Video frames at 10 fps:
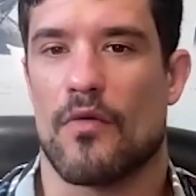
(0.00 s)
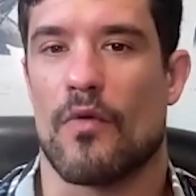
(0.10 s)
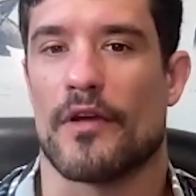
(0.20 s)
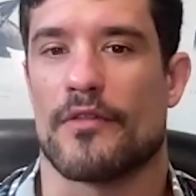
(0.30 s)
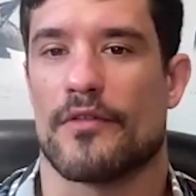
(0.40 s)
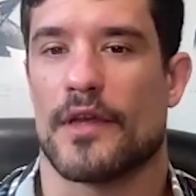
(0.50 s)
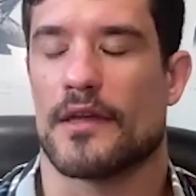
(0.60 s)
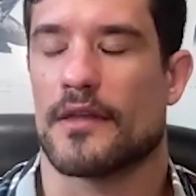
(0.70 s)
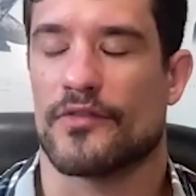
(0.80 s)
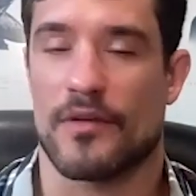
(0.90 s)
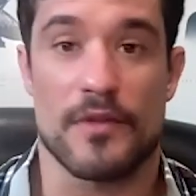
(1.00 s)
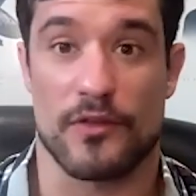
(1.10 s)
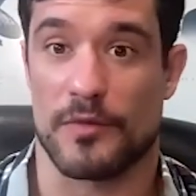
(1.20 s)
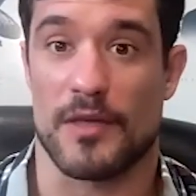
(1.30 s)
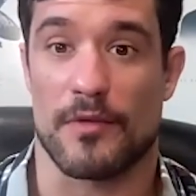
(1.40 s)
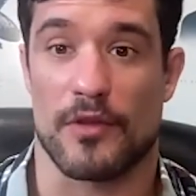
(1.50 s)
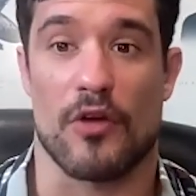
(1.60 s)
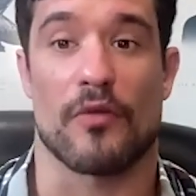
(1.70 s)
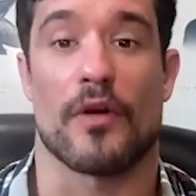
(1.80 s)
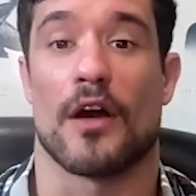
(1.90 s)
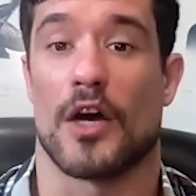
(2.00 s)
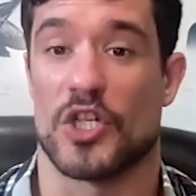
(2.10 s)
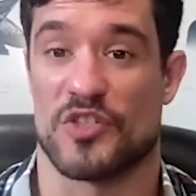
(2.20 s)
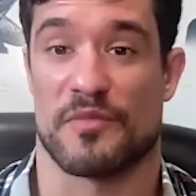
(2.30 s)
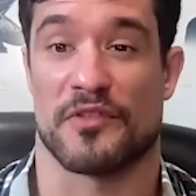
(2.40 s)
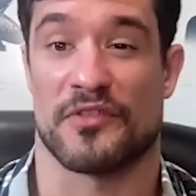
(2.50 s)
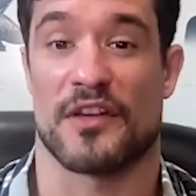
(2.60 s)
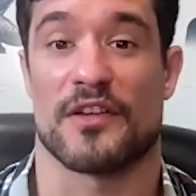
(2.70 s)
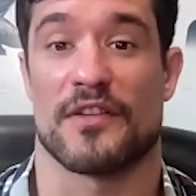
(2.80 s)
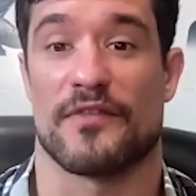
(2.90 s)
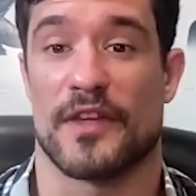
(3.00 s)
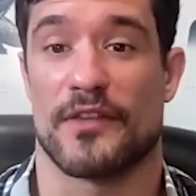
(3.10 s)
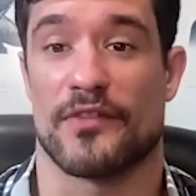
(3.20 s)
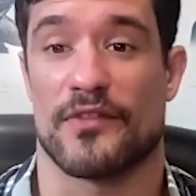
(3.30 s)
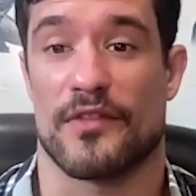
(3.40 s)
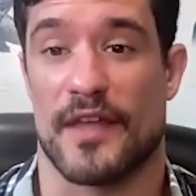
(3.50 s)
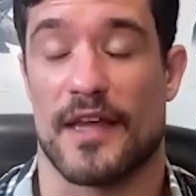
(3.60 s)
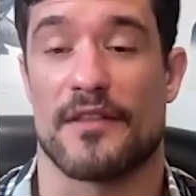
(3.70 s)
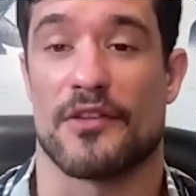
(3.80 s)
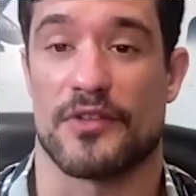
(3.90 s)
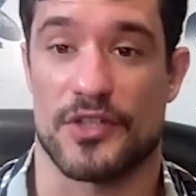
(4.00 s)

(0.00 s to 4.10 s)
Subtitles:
when some of these people are 100% convinced that their